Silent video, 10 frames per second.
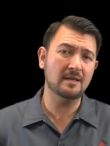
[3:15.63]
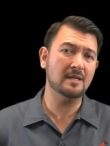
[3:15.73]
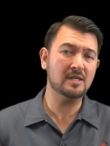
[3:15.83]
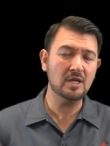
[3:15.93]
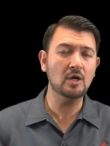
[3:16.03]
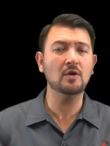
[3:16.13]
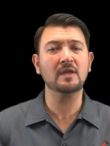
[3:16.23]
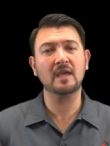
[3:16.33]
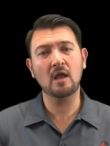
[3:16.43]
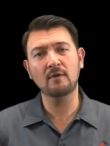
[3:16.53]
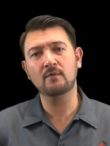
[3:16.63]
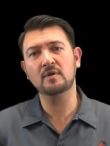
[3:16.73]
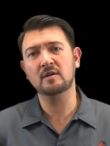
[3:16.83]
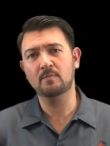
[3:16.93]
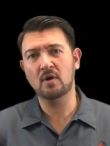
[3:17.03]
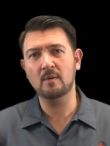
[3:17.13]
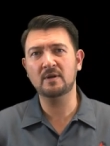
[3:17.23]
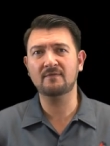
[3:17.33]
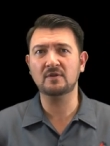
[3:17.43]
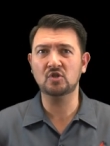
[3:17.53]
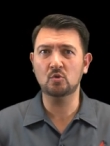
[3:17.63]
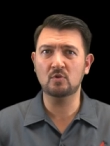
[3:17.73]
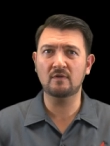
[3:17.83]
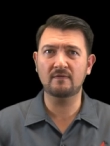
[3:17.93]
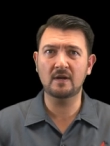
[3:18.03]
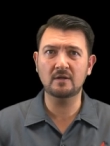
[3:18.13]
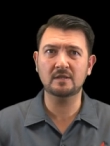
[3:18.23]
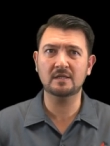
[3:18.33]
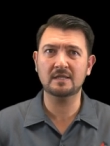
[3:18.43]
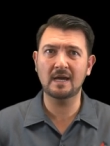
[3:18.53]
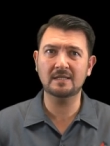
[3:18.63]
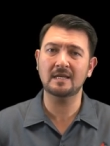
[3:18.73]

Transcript: And until the California Department of Consumer Affairs decides